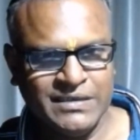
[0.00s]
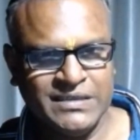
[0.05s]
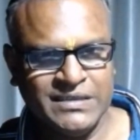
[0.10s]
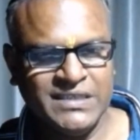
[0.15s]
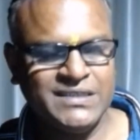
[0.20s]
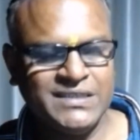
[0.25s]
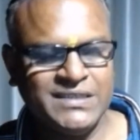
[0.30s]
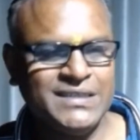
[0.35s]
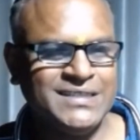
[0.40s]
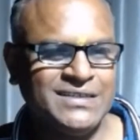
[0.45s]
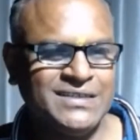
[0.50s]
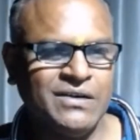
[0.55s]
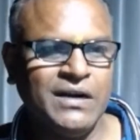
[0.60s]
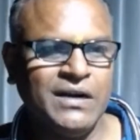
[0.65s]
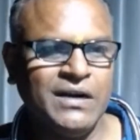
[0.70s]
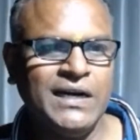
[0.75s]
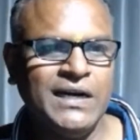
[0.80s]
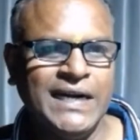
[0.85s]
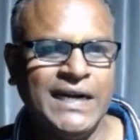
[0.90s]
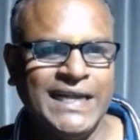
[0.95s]
This is
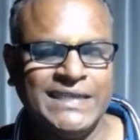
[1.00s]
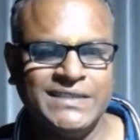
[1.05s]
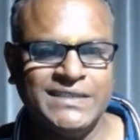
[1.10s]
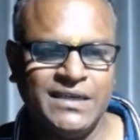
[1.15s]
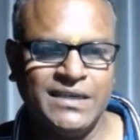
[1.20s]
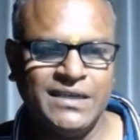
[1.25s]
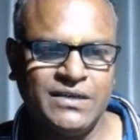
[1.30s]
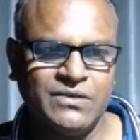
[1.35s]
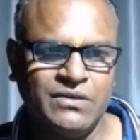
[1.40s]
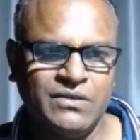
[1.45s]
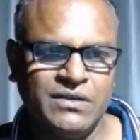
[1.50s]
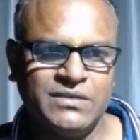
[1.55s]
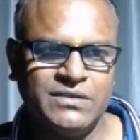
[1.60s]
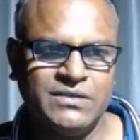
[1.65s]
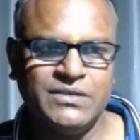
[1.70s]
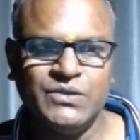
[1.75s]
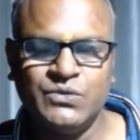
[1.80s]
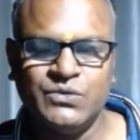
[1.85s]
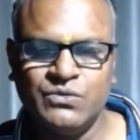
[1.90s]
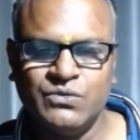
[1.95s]
called nature calls.
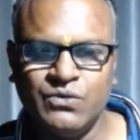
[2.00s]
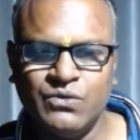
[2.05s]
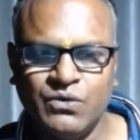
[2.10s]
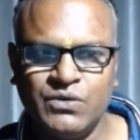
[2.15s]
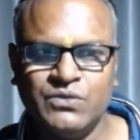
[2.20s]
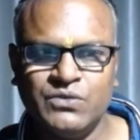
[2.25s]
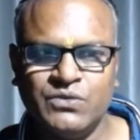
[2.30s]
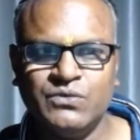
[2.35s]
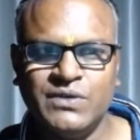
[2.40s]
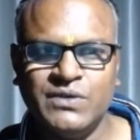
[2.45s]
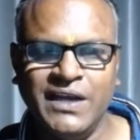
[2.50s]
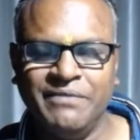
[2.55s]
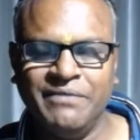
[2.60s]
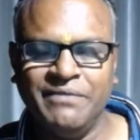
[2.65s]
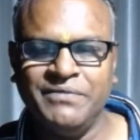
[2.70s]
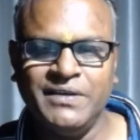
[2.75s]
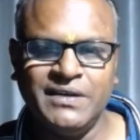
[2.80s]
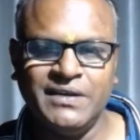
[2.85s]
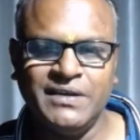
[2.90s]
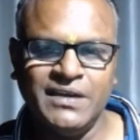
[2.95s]
You go to
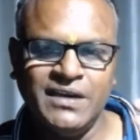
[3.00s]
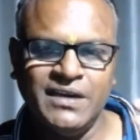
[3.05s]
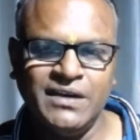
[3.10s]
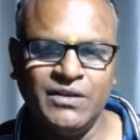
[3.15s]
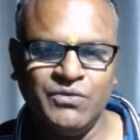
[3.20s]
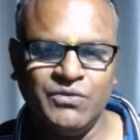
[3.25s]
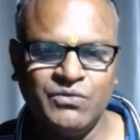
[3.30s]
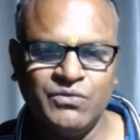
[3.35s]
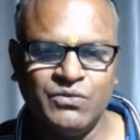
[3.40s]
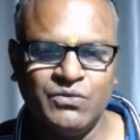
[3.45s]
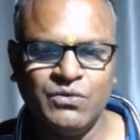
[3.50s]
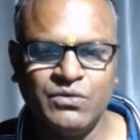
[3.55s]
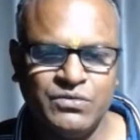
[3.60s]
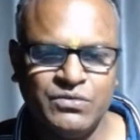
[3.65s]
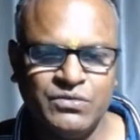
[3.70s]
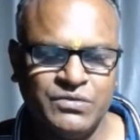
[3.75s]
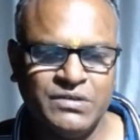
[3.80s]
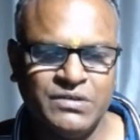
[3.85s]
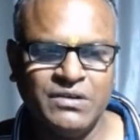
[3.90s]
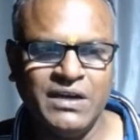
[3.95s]
defecate, you go
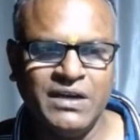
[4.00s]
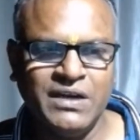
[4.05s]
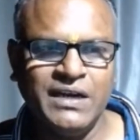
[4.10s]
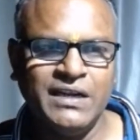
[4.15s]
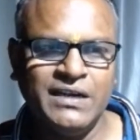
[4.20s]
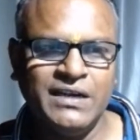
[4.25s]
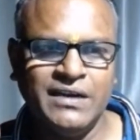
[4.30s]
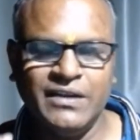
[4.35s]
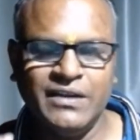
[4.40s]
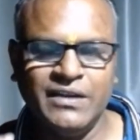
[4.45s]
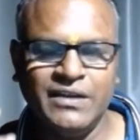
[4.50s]
to toilet,